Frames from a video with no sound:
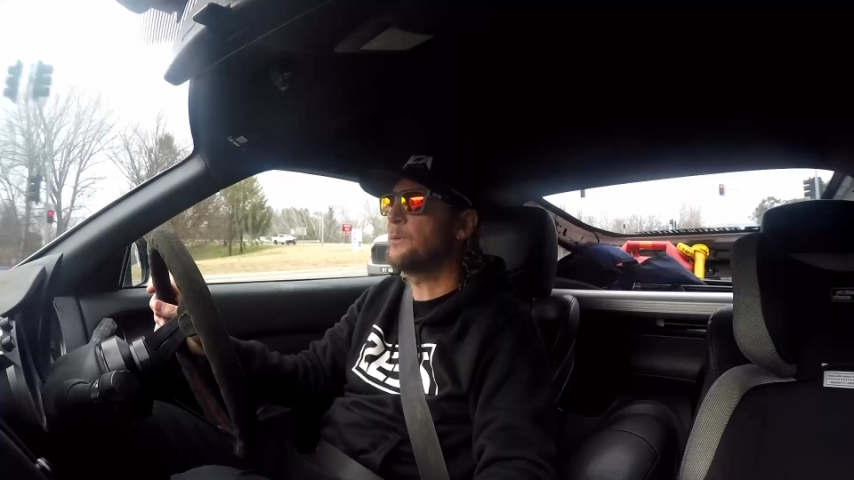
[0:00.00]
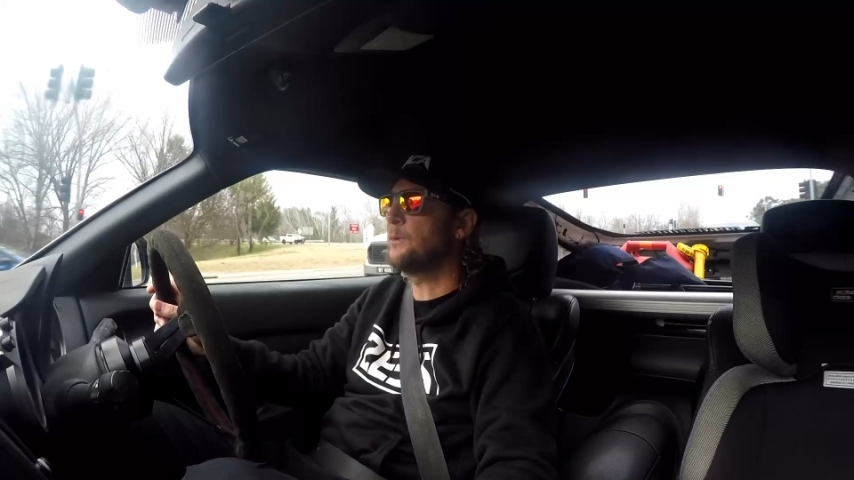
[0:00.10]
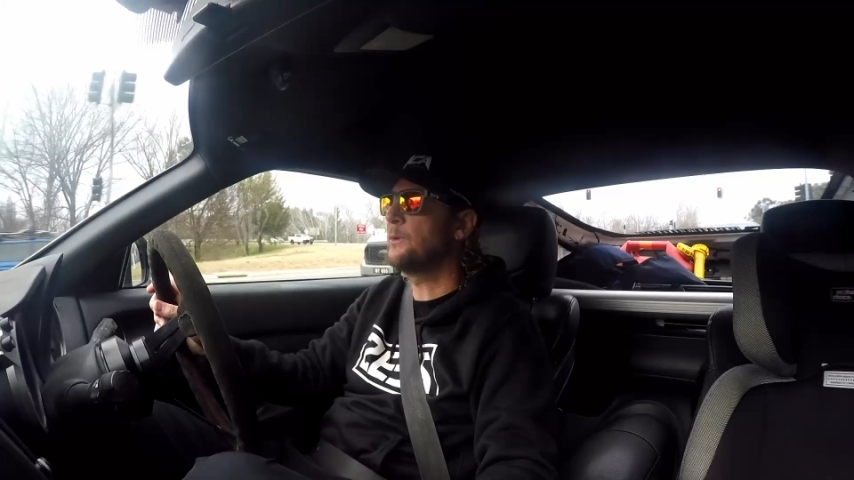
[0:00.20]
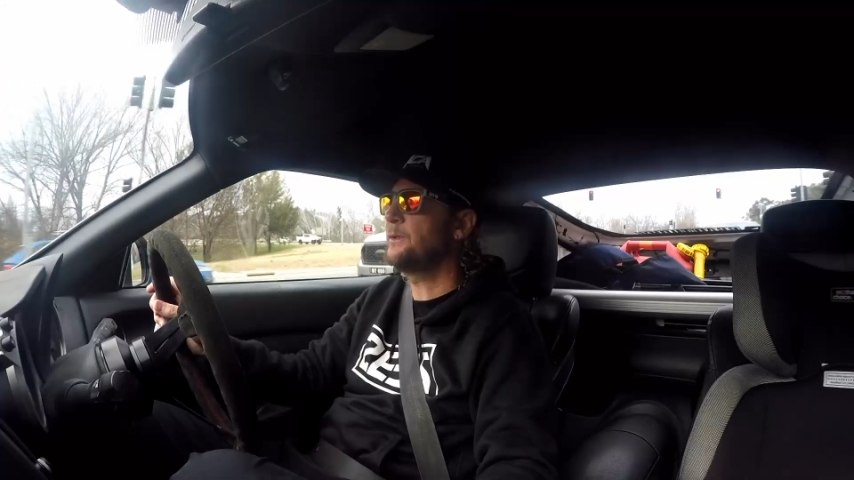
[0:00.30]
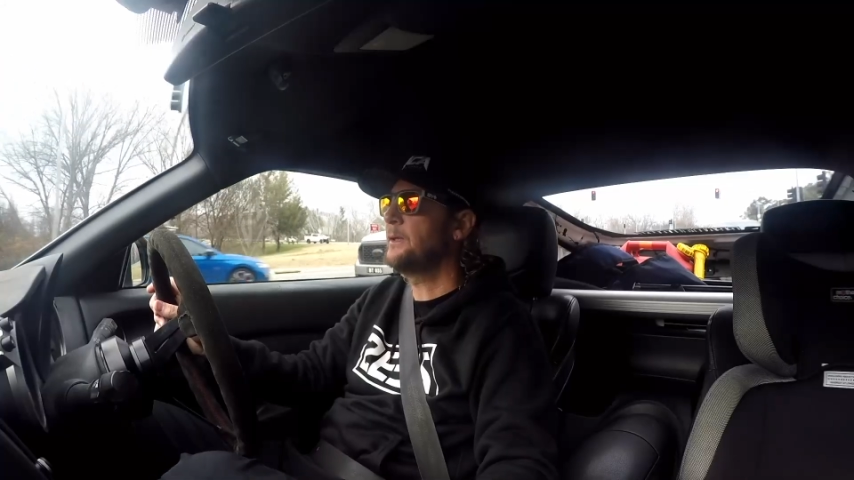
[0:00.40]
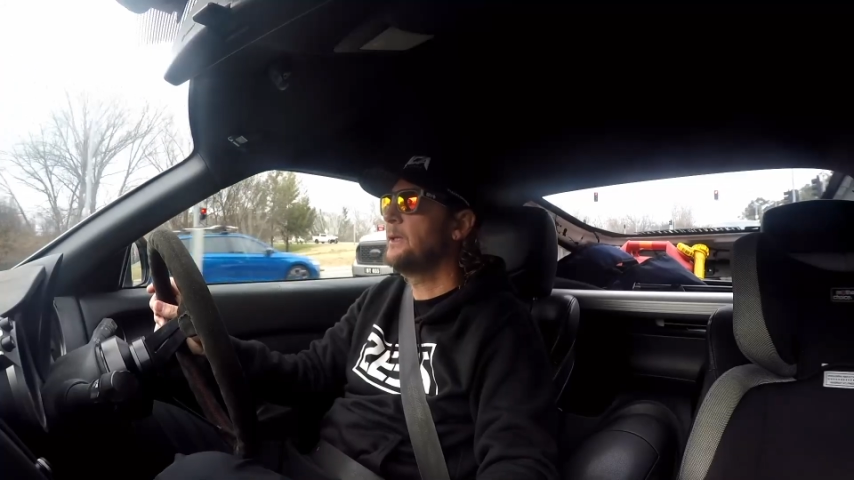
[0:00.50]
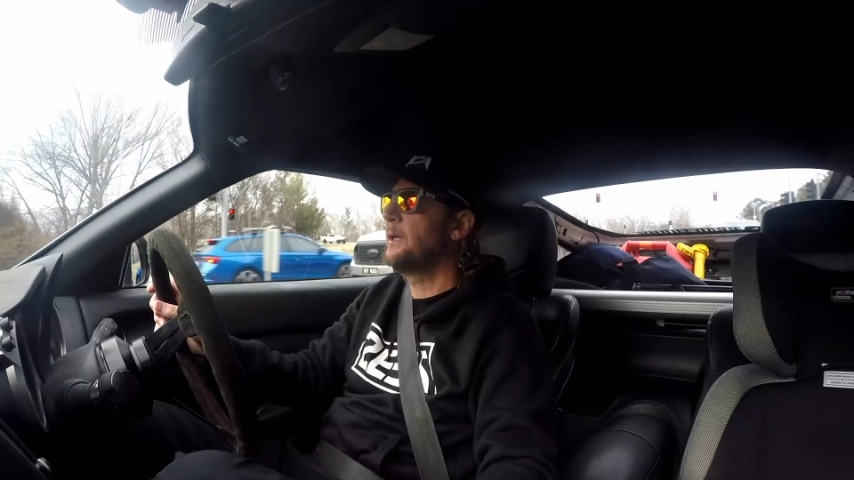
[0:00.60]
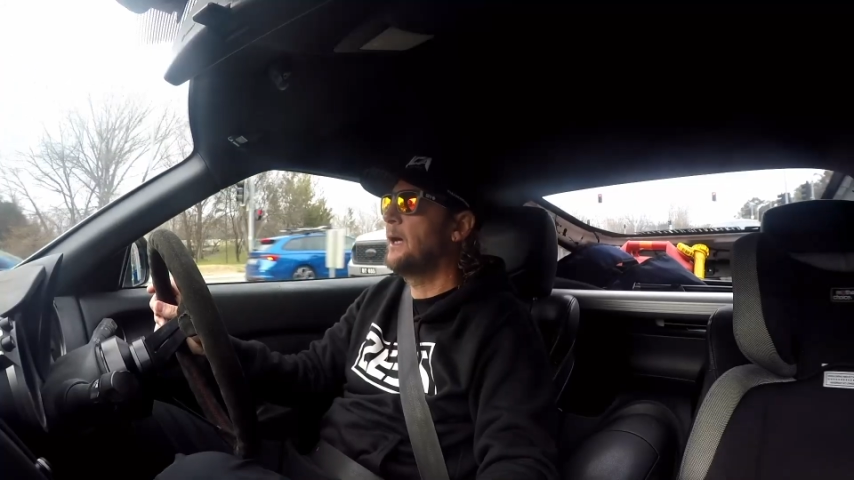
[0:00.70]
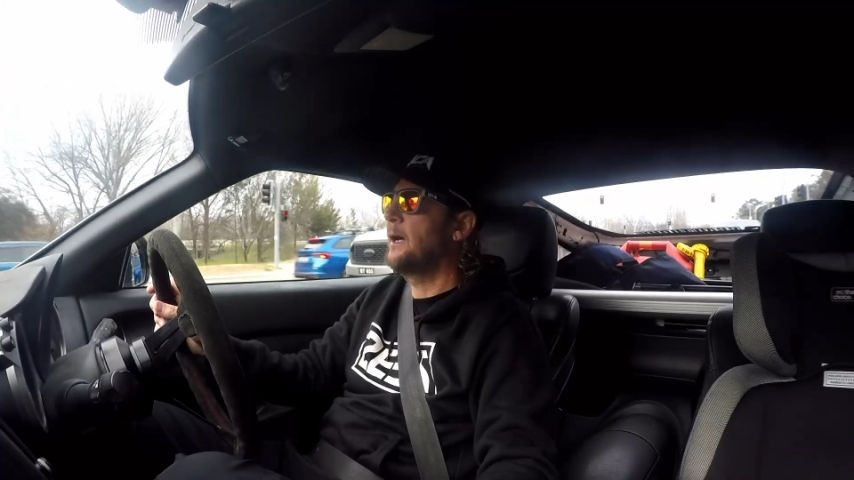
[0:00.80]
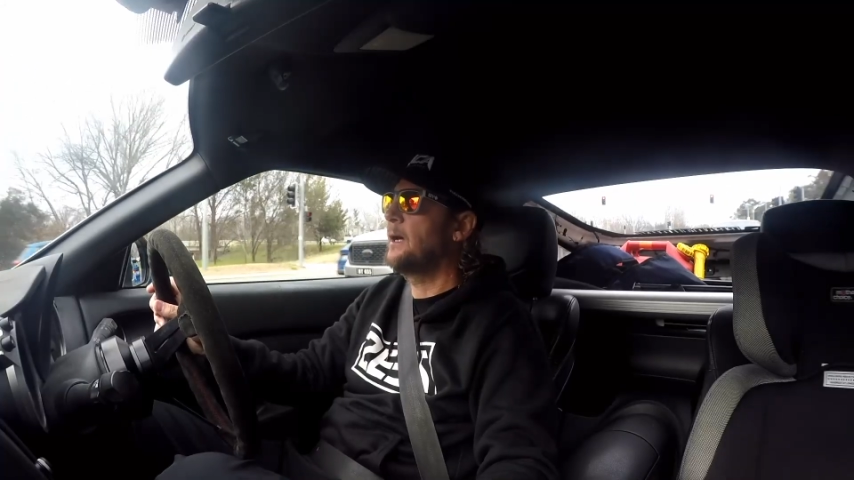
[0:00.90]
board
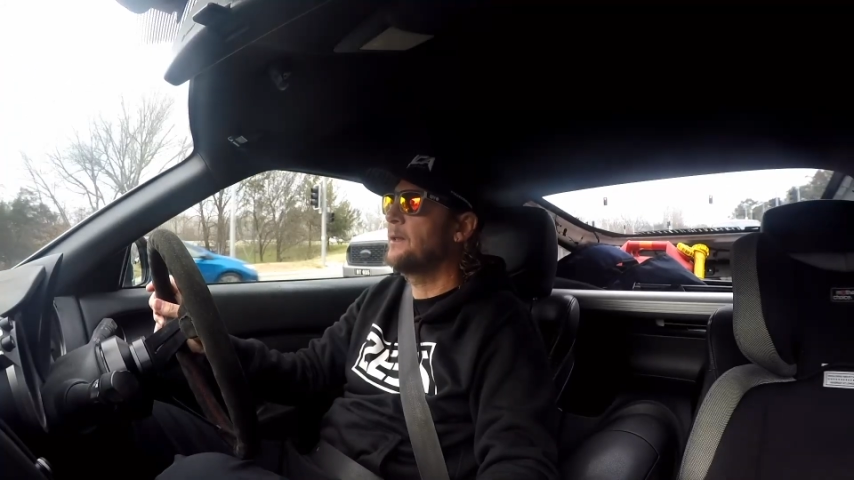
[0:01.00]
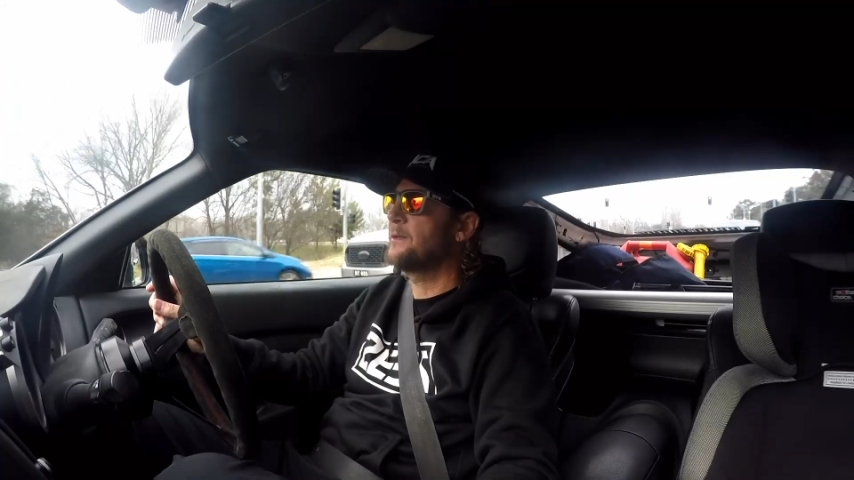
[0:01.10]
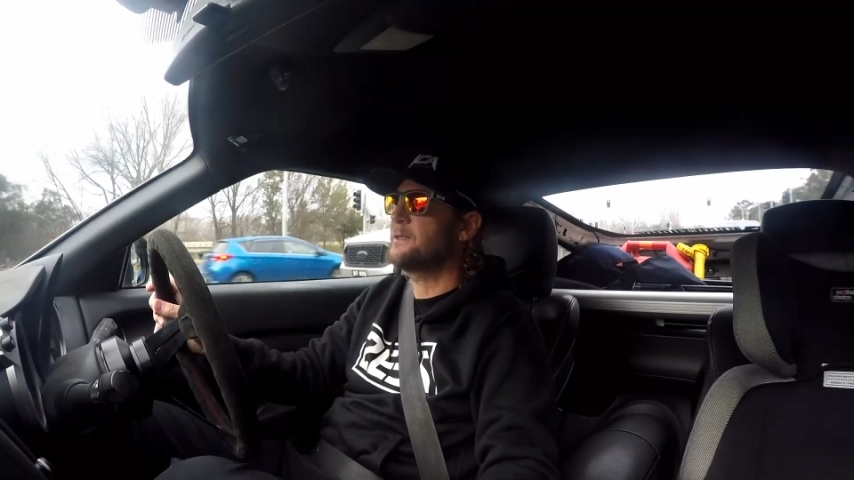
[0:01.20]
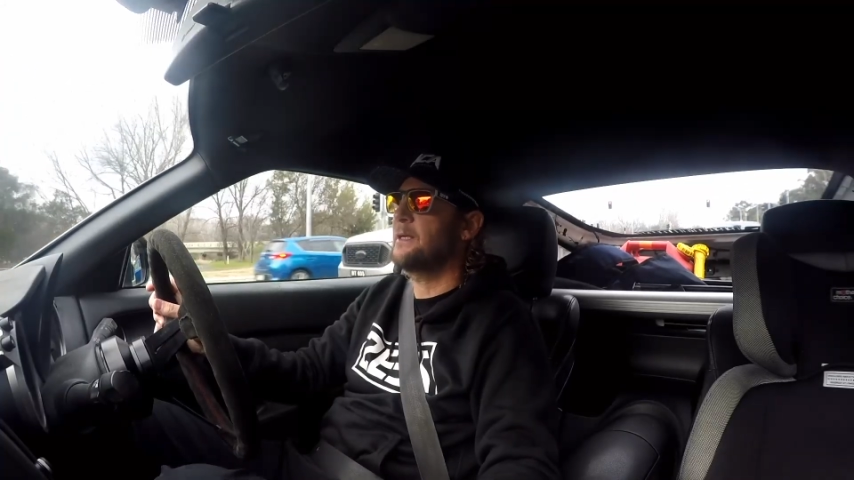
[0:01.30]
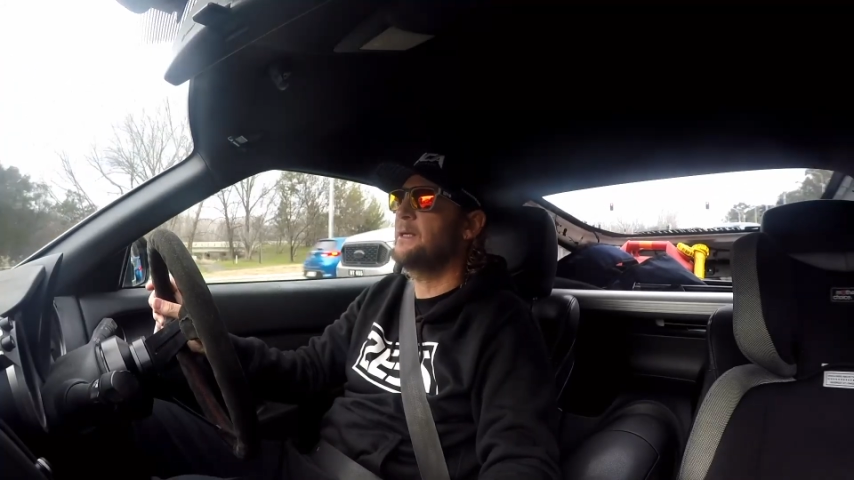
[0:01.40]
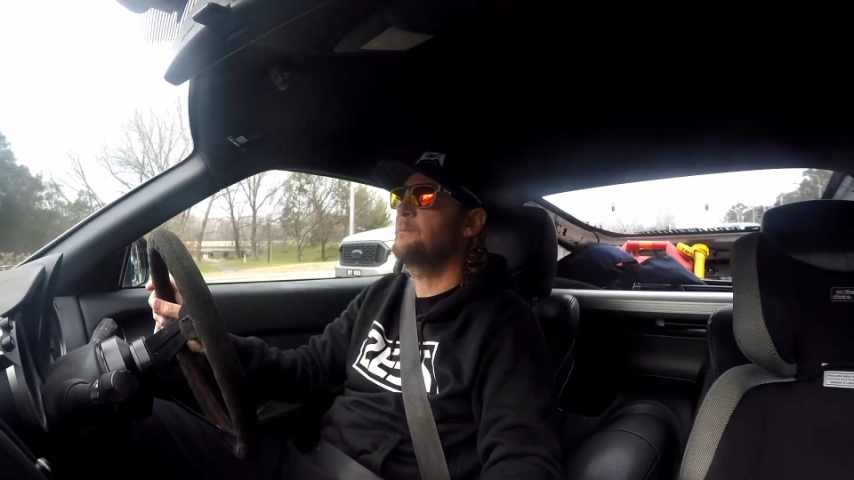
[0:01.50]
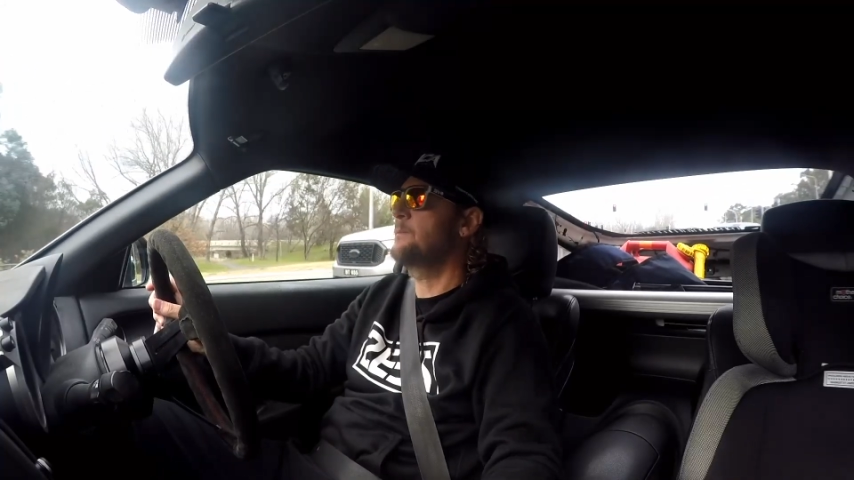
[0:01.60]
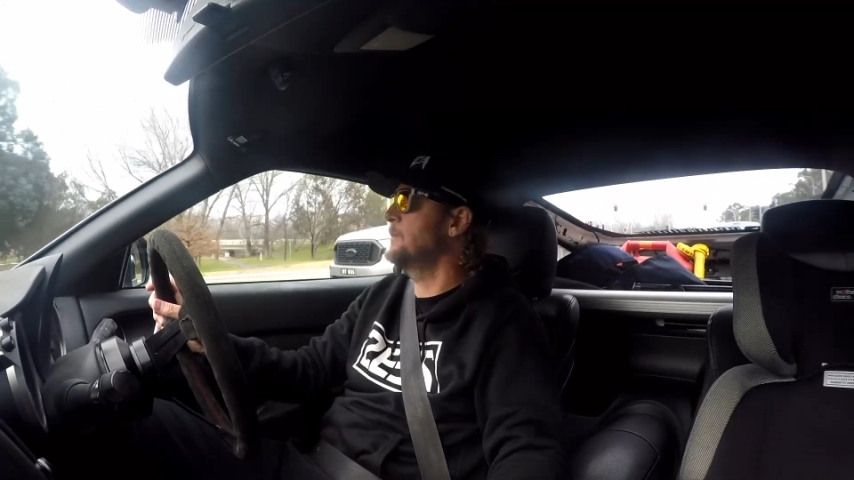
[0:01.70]
the team,